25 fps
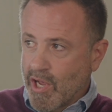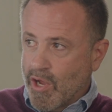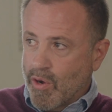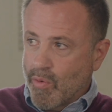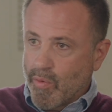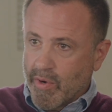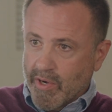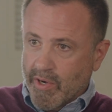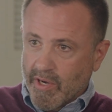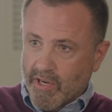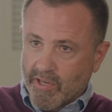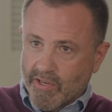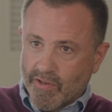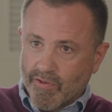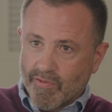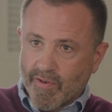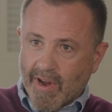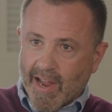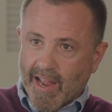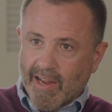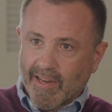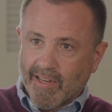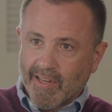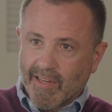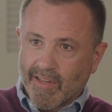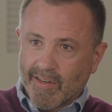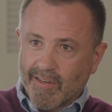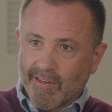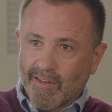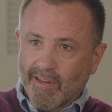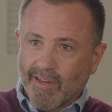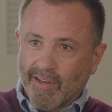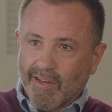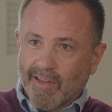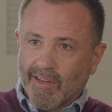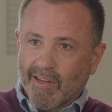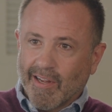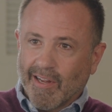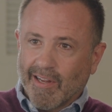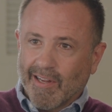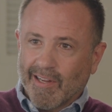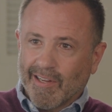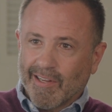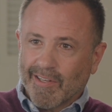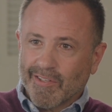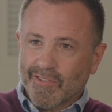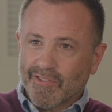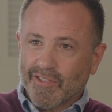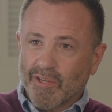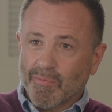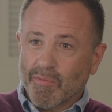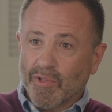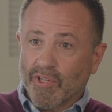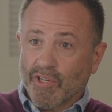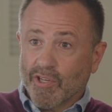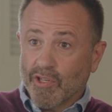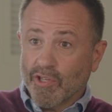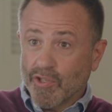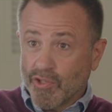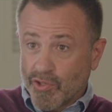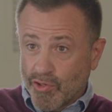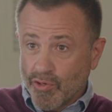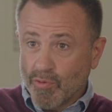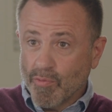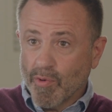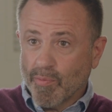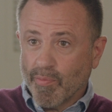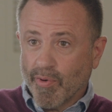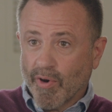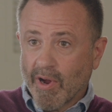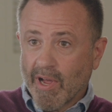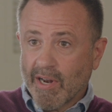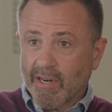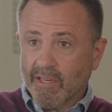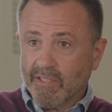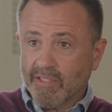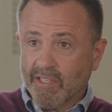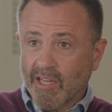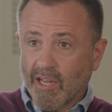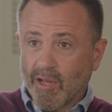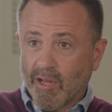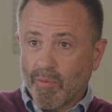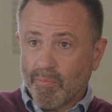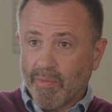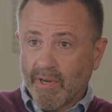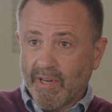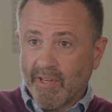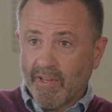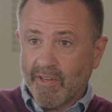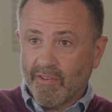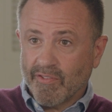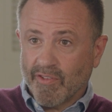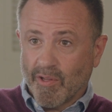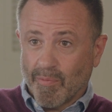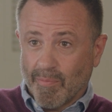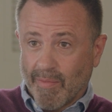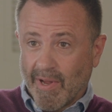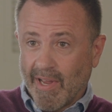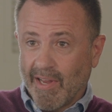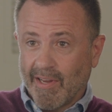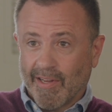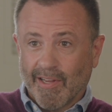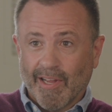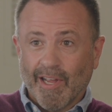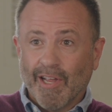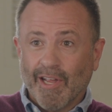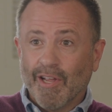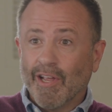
We need to drag in uh, some of the consumer products companies that make